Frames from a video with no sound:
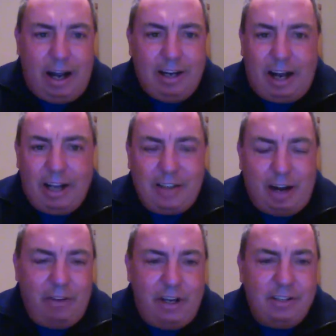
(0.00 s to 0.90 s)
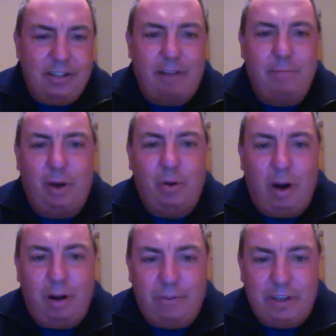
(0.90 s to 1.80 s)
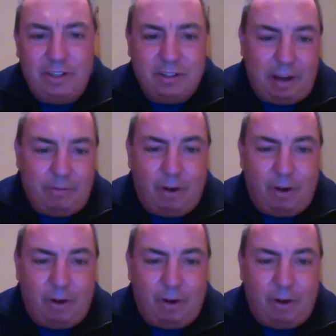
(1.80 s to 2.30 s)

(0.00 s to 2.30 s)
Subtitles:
I start reading stuff about quantum physics and